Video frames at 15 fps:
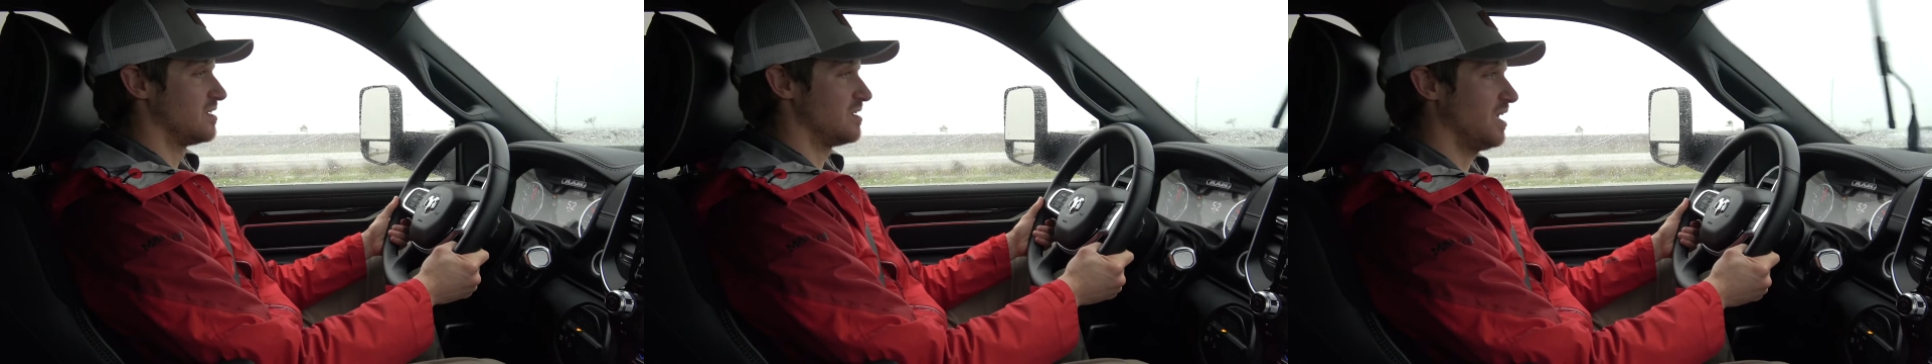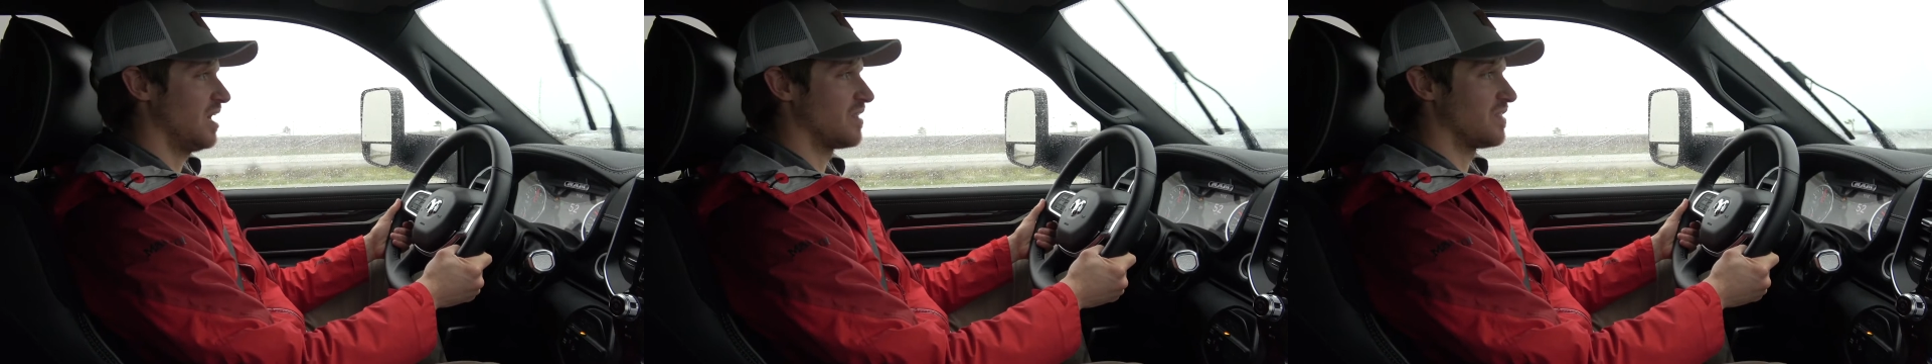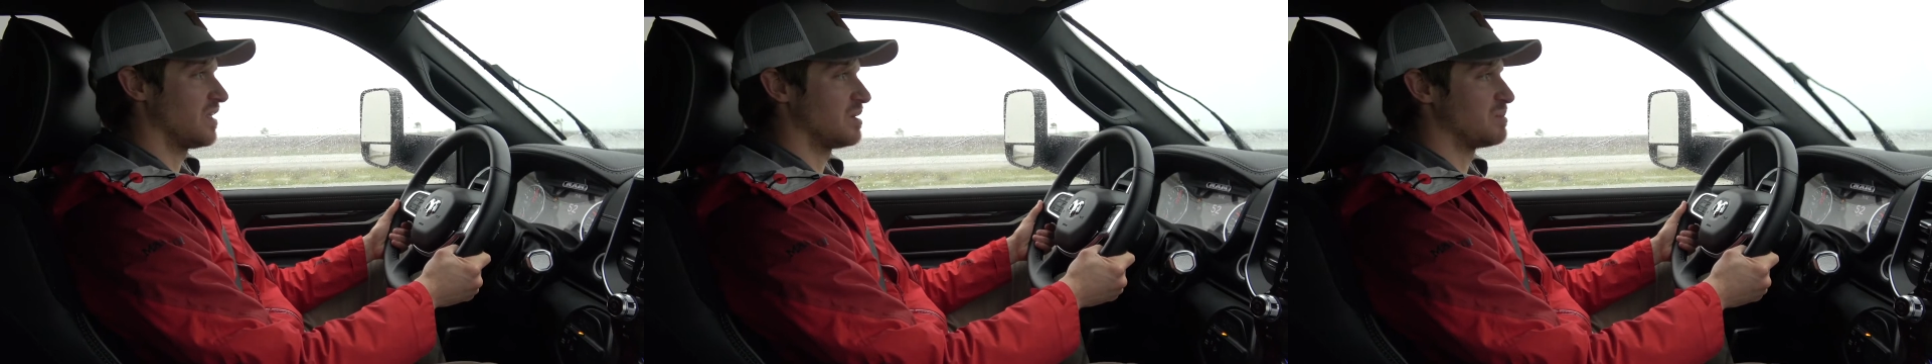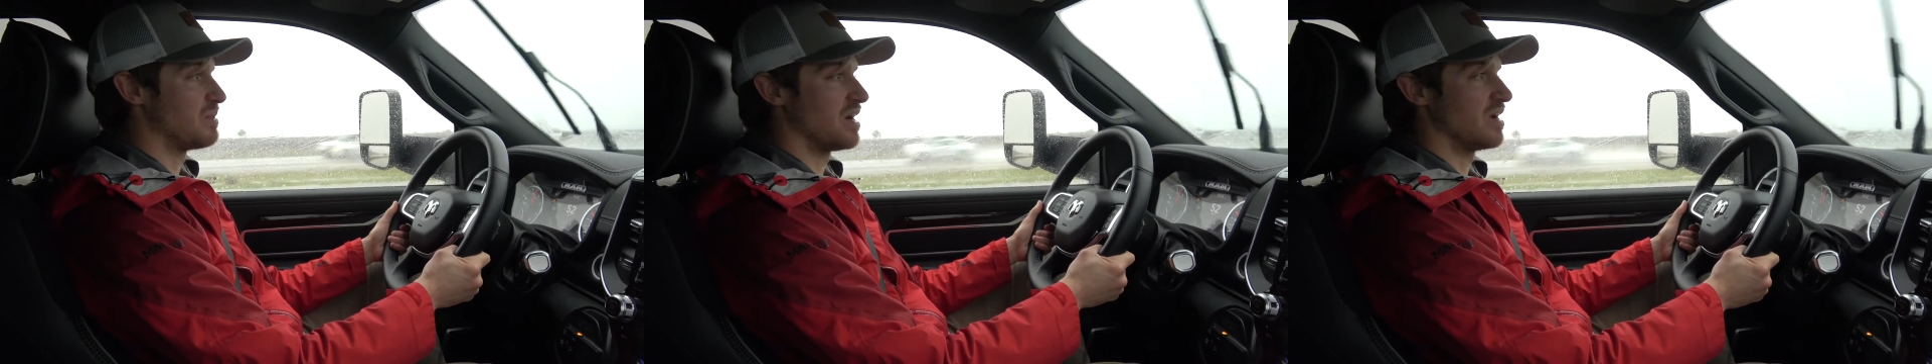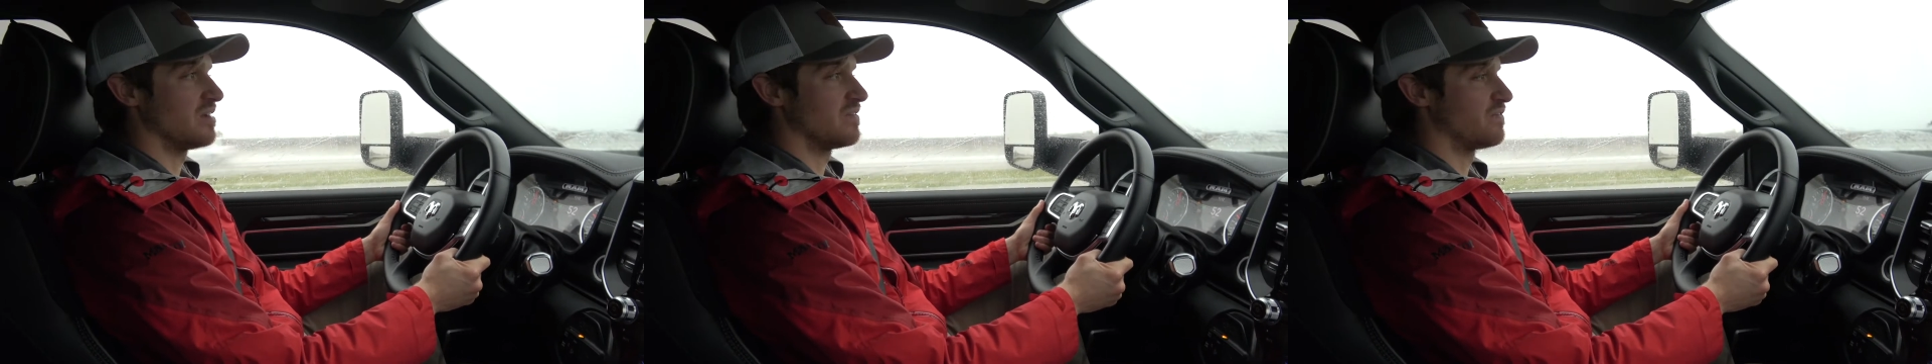yeah, I think
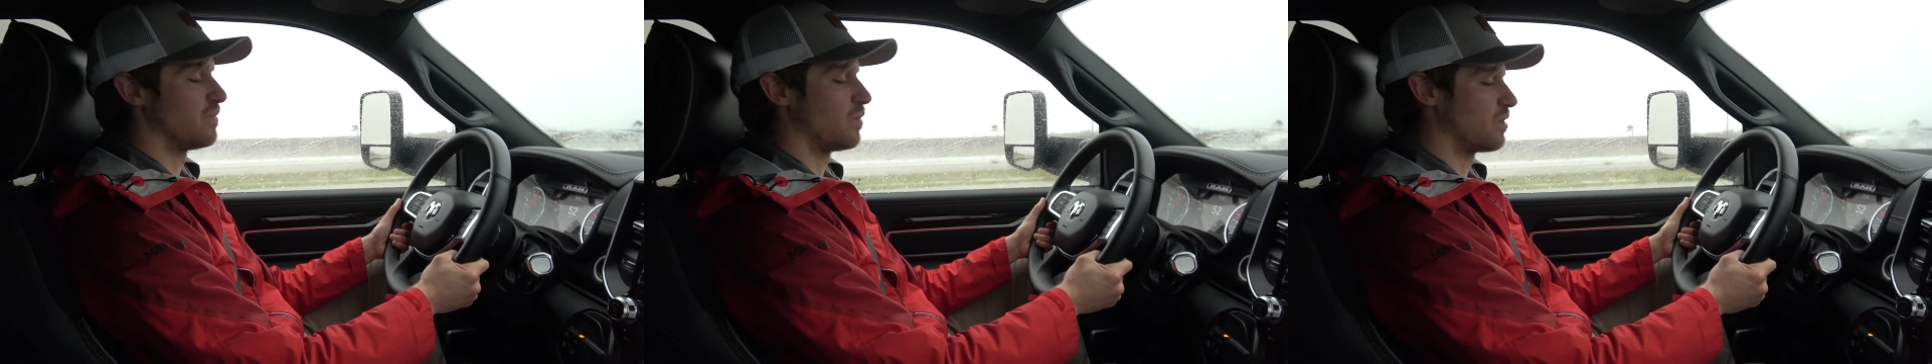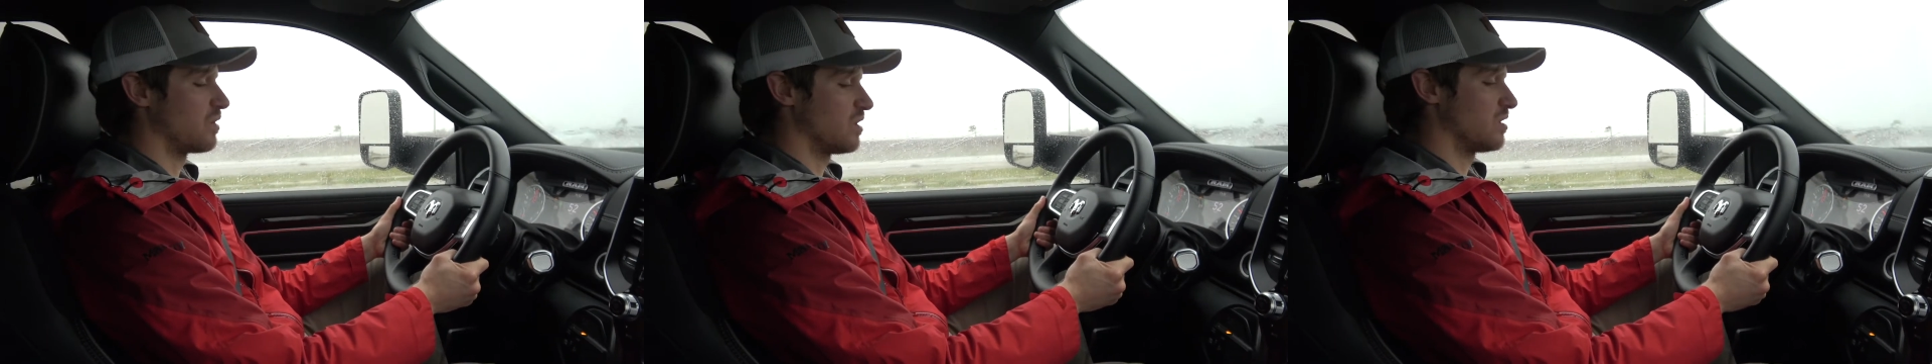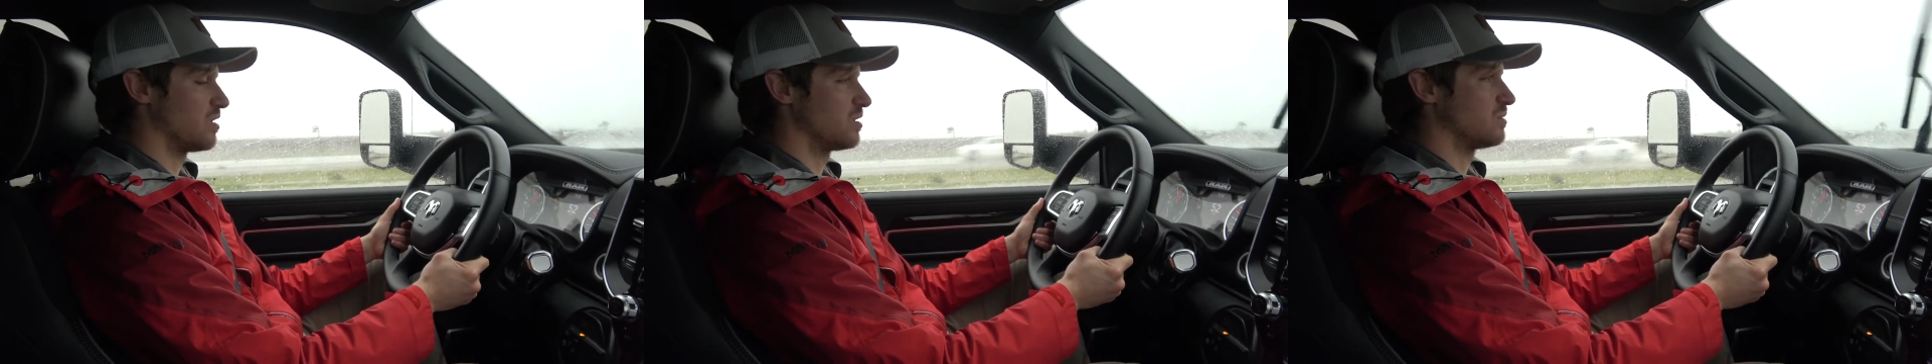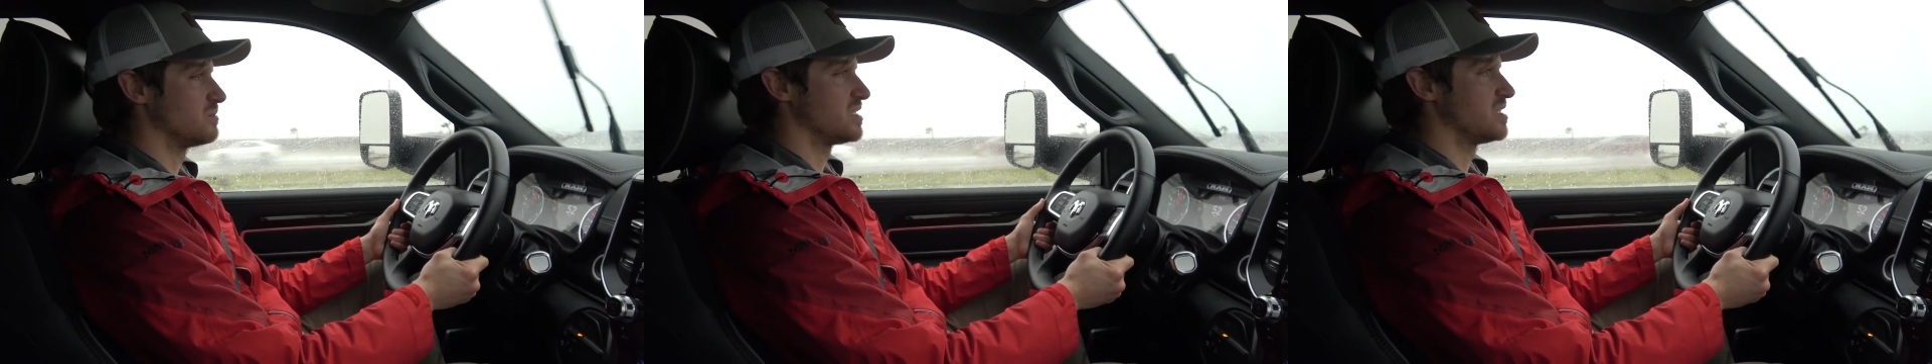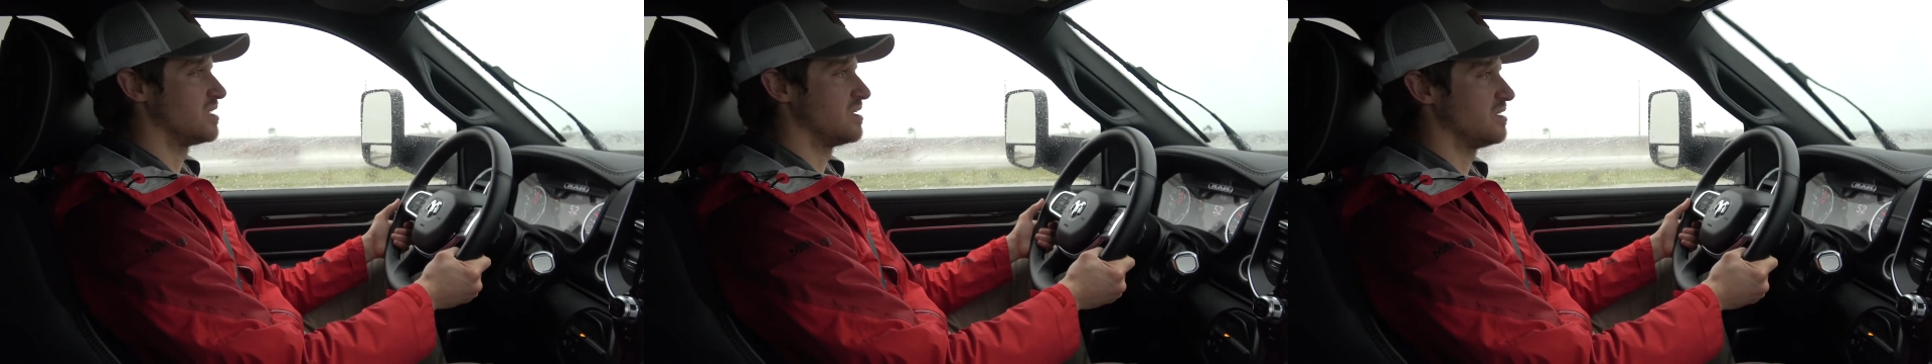my
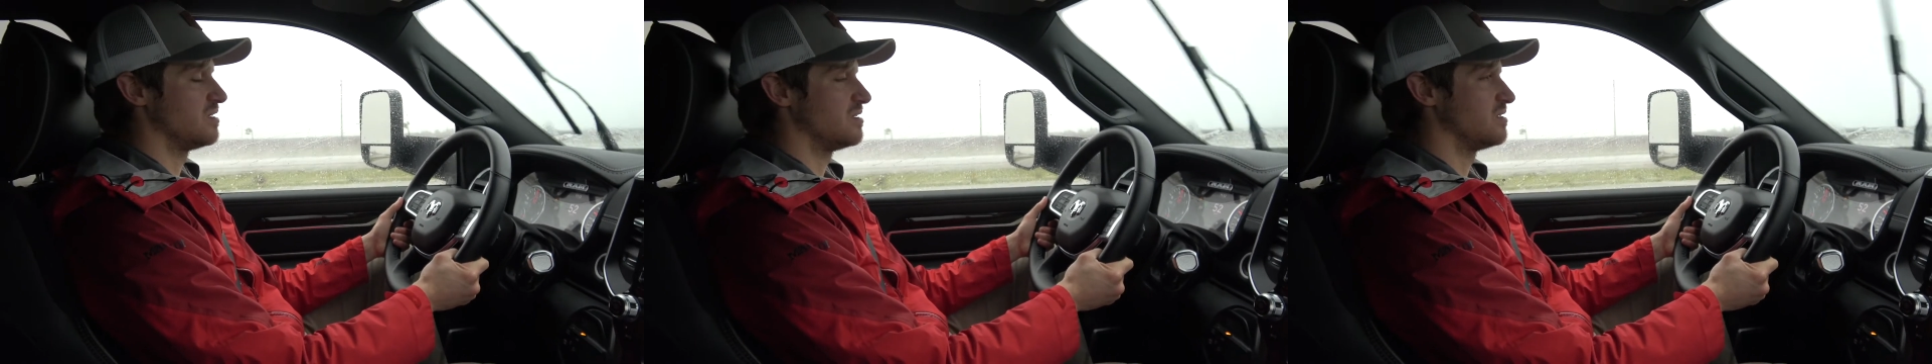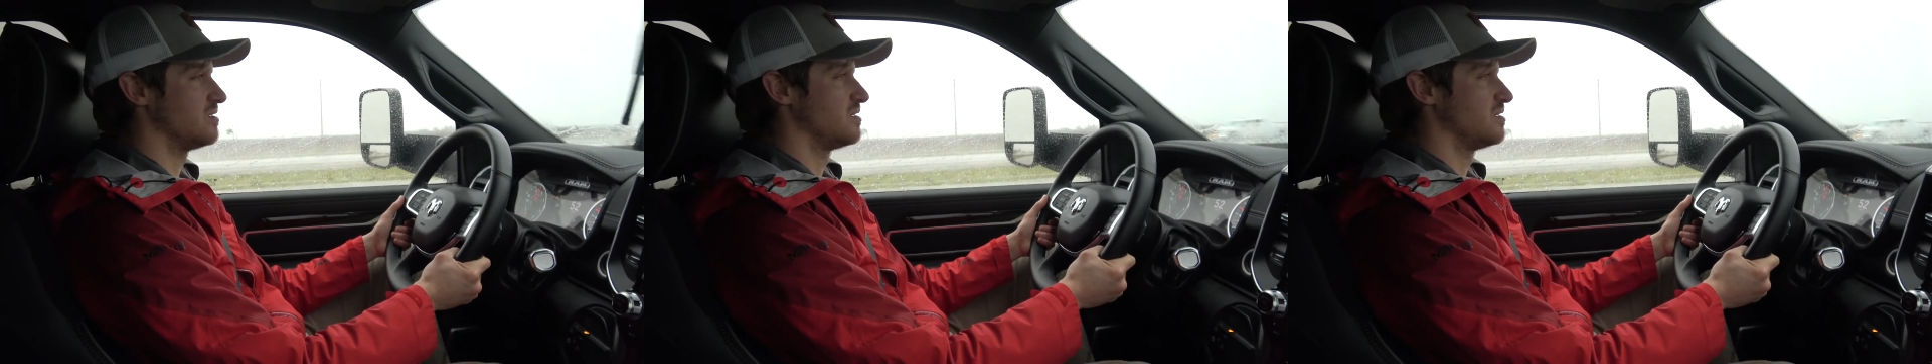forearms and